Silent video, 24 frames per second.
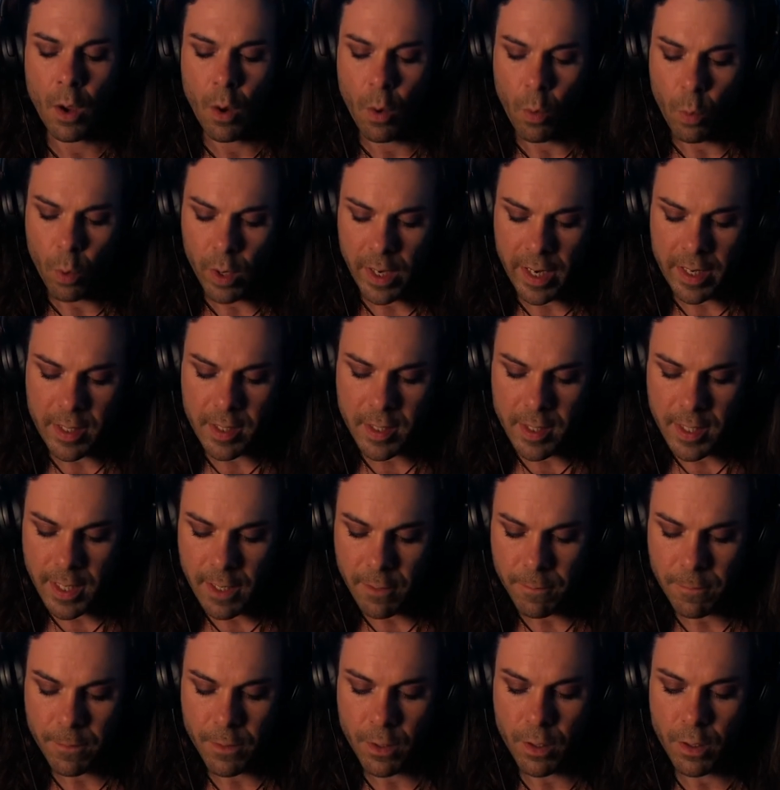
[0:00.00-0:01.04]
What I see
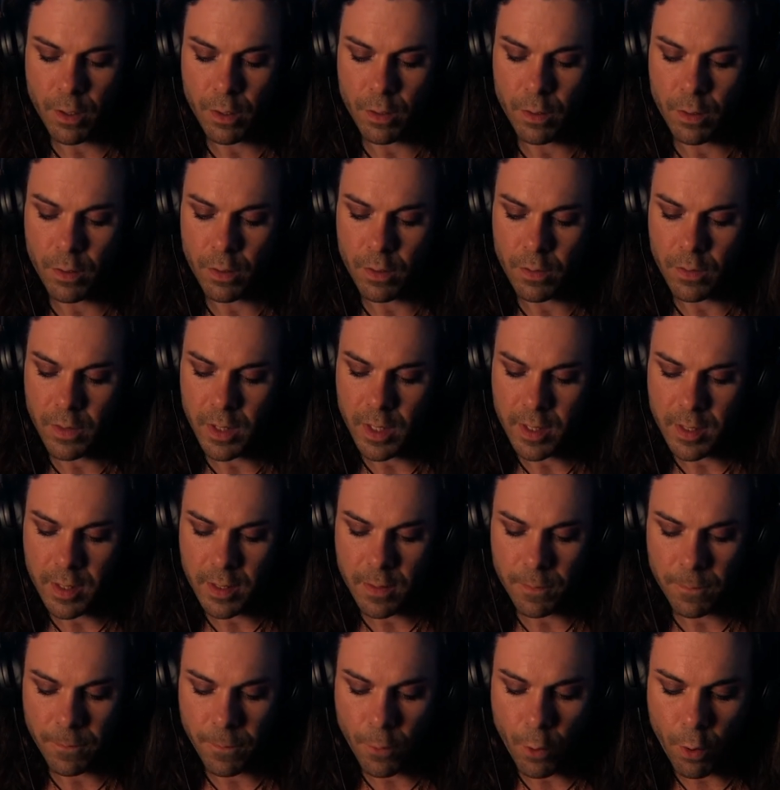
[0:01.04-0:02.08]
for you, this
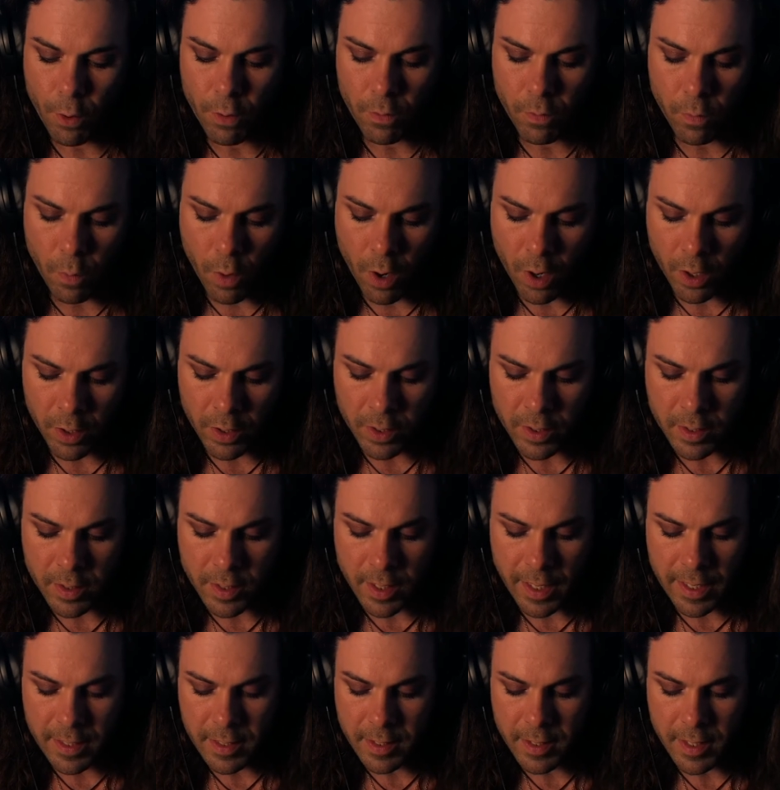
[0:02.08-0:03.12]
Four of Wands,
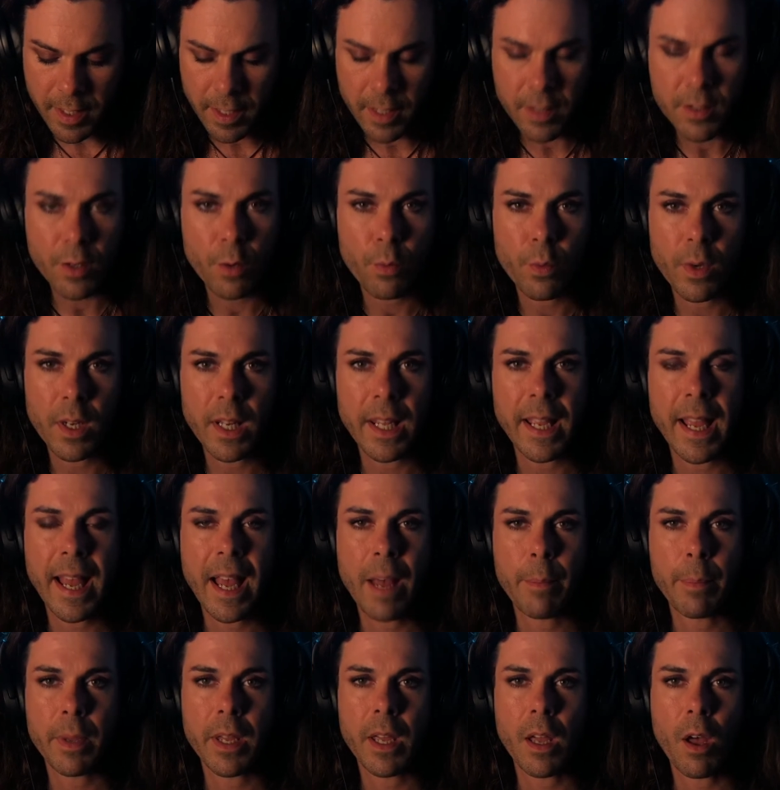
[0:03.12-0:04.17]
I see as a really
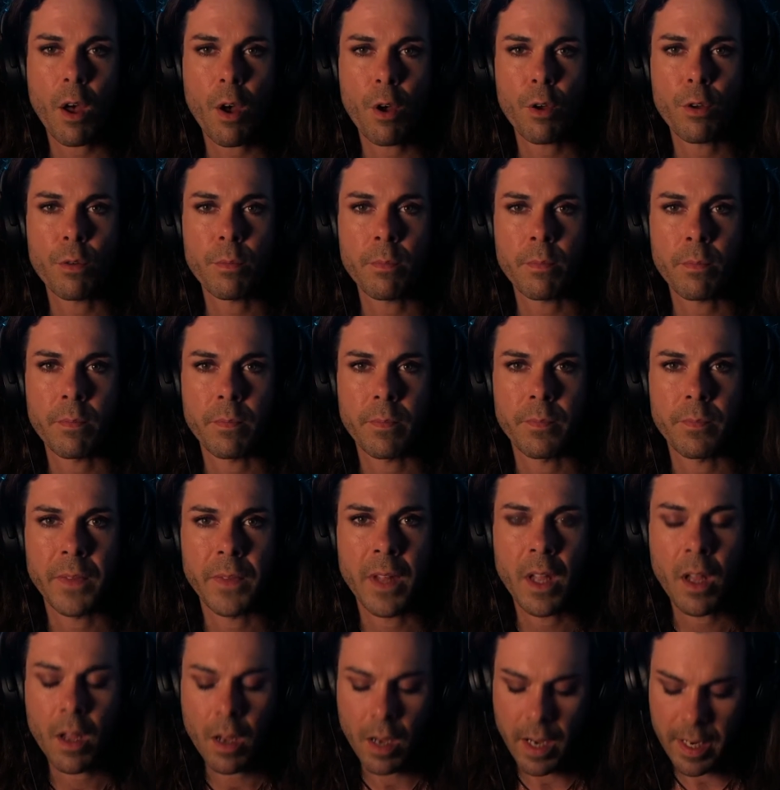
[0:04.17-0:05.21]
happy home.
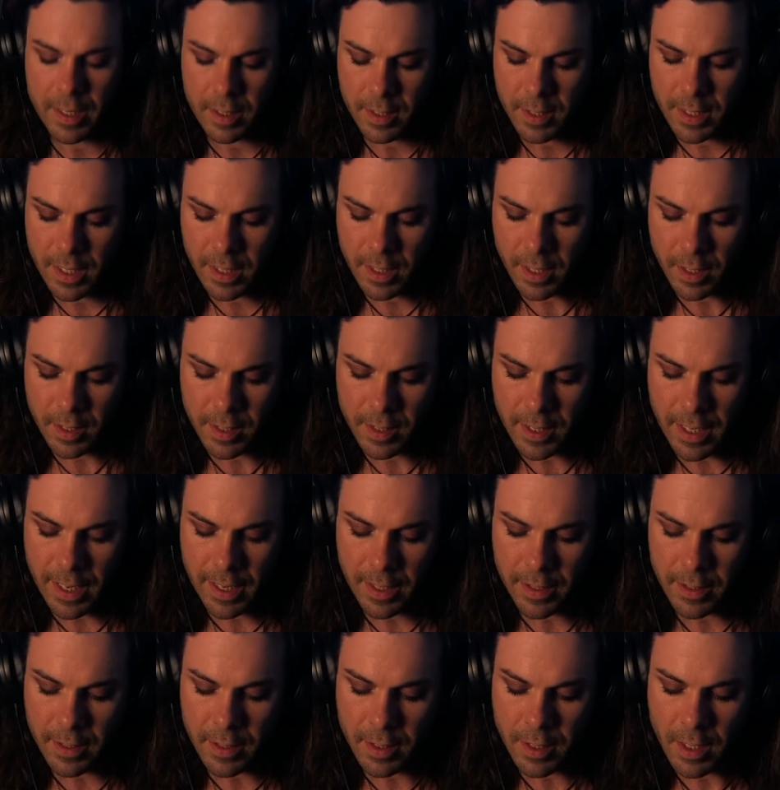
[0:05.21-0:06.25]
I see this
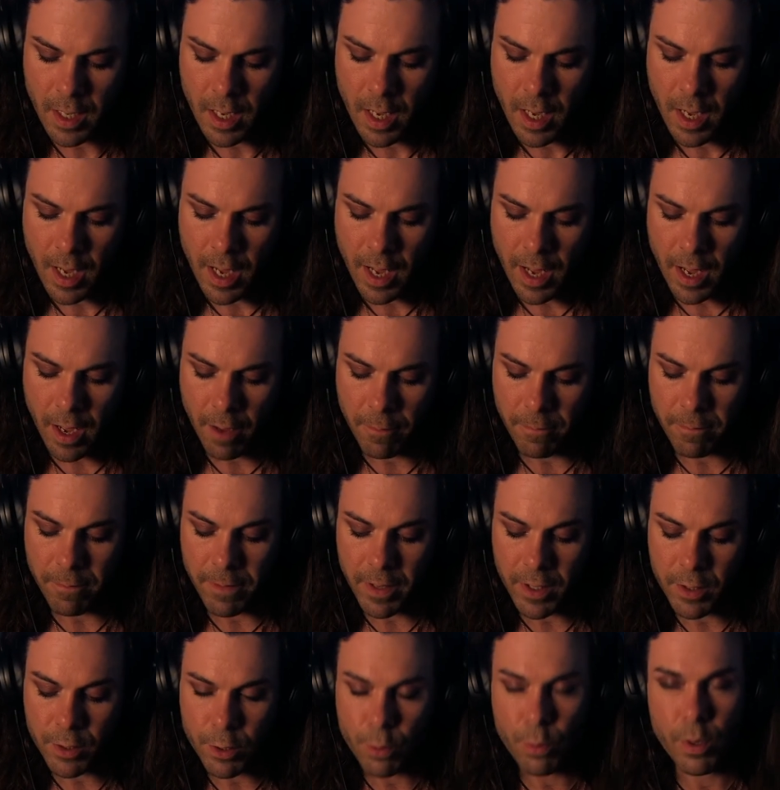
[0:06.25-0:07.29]
as a
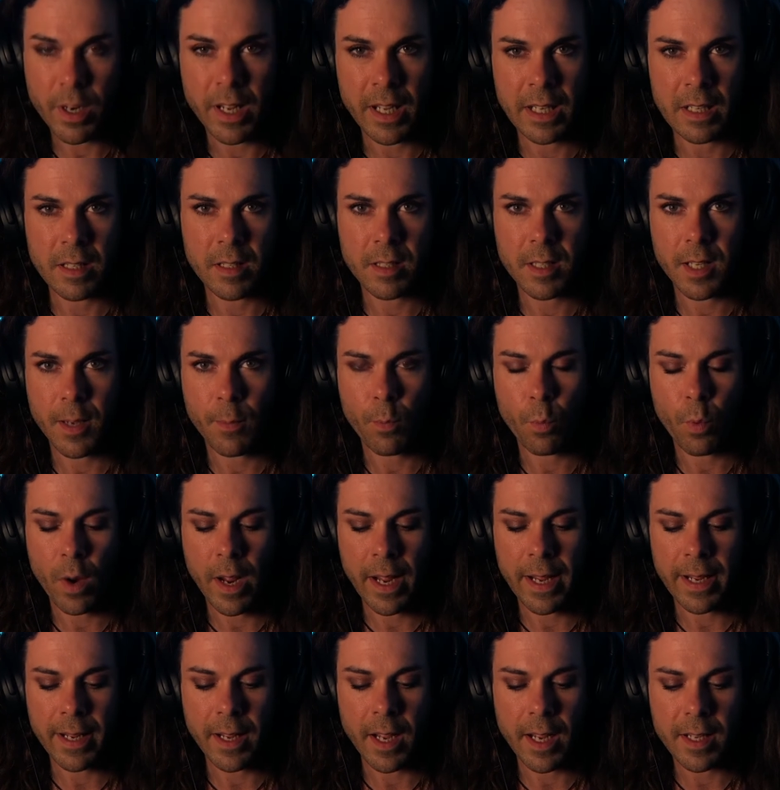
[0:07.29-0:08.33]
victory in some
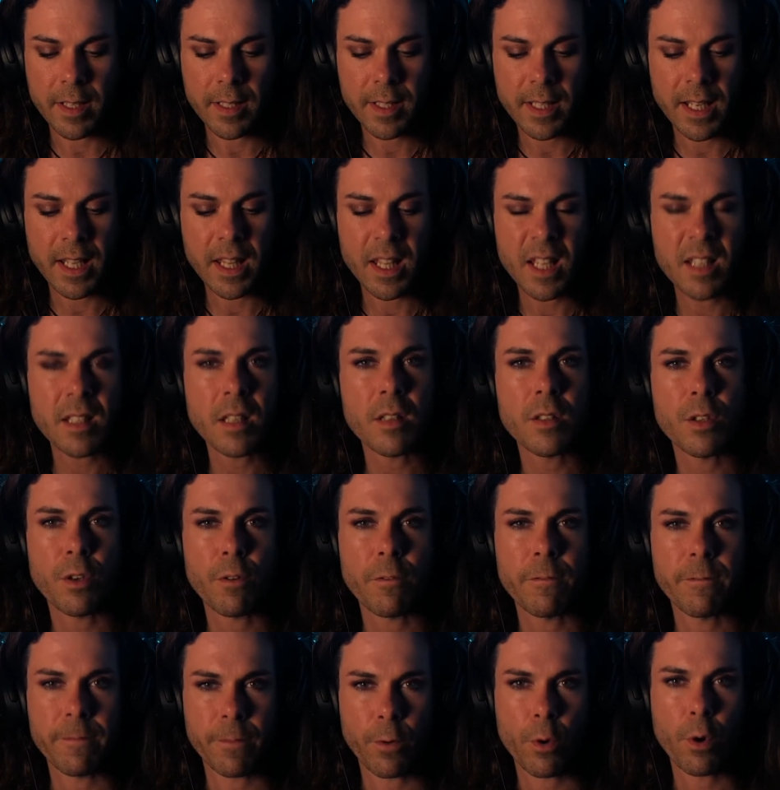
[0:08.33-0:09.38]
way. I see this as your
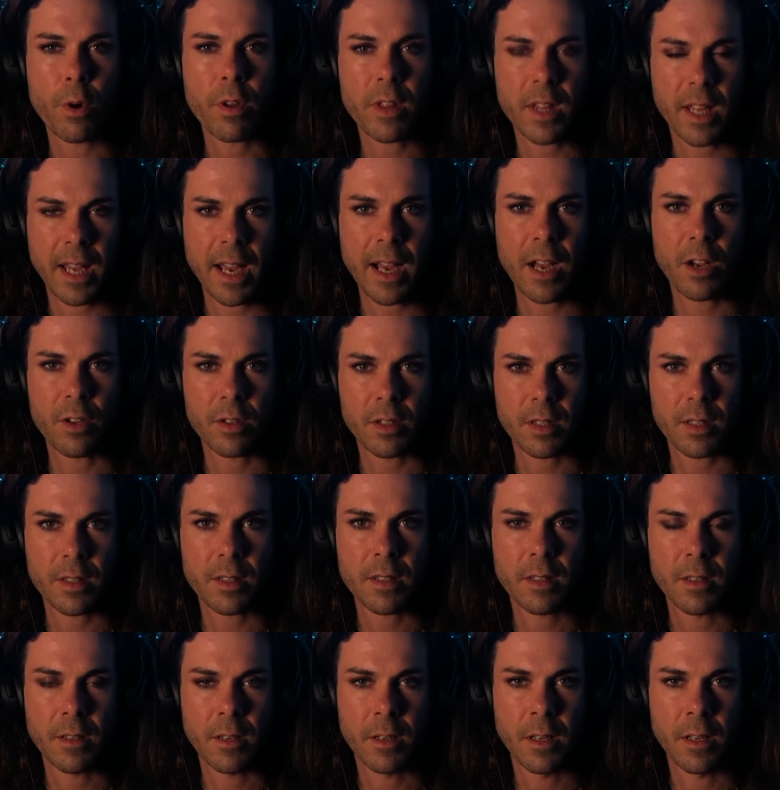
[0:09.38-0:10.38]
fourth house.